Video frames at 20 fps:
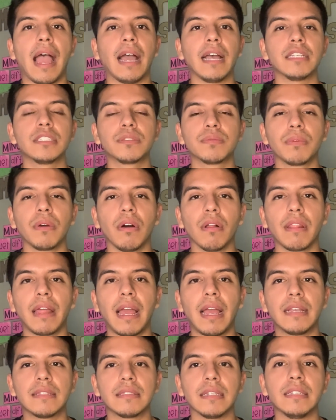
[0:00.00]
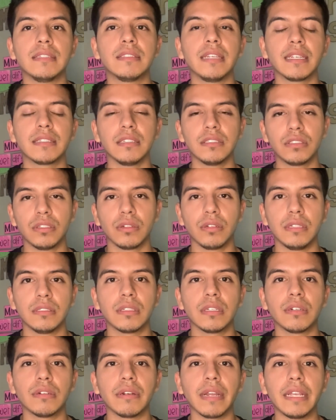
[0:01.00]
as well as it takes into
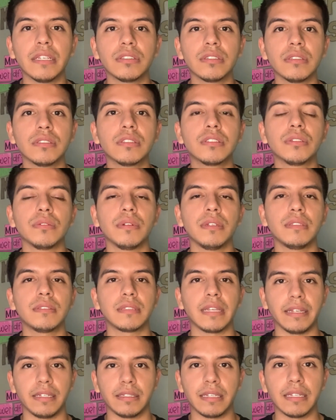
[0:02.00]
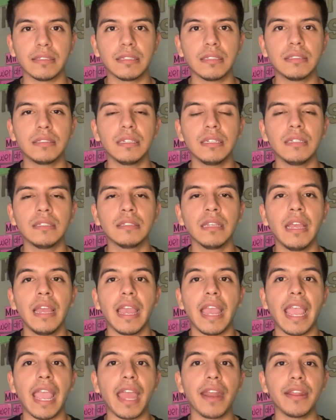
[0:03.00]
consideration students' identities
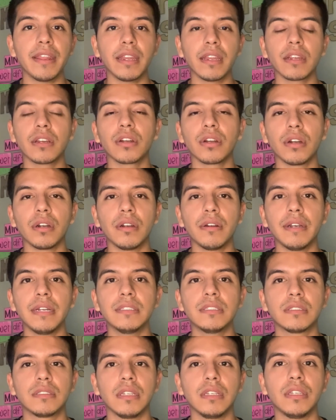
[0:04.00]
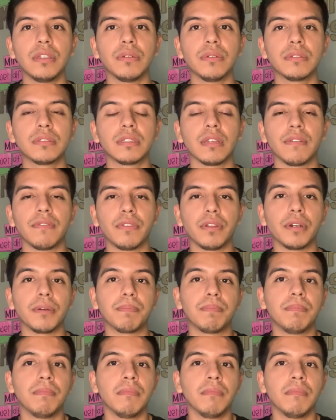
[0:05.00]
and it encourages the use of their